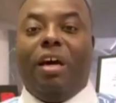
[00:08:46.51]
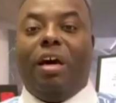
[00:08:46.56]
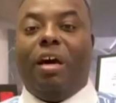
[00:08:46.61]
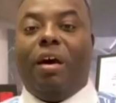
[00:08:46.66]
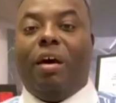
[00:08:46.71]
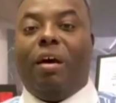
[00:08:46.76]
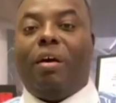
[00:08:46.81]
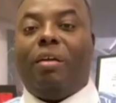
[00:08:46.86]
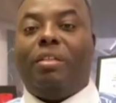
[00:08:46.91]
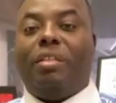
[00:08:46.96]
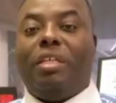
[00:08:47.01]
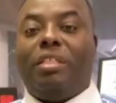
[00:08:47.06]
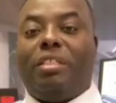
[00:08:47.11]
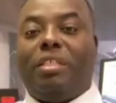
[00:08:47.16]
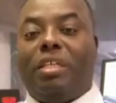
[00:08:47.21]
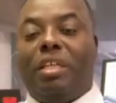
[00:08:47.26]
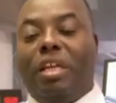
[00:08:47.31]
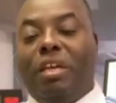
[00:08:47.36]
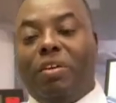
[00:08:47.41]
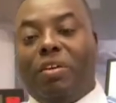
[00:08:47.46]

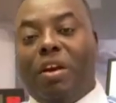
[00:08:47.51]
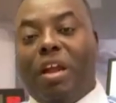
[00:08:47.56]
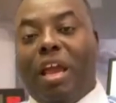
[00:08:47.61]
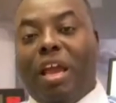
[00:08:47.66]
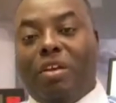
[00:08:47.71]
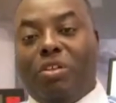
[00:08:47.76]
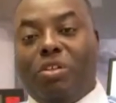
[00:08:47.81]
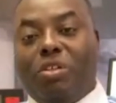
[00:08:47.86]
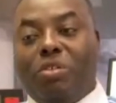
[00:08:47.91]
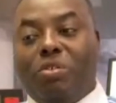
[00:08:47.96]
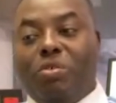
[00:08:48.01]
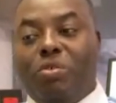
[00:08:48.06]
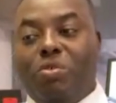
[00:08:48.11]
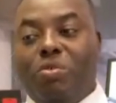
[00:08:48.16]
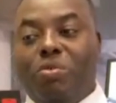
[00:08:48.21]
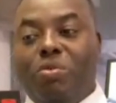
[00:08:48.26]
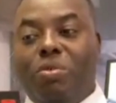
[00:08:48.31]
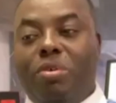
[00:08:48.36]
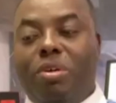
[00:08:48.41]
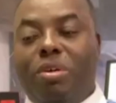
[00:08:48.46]
That's an
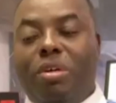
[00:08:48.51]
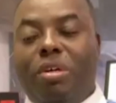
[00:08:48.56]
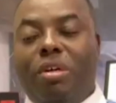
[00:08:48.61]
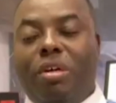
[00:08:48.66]
international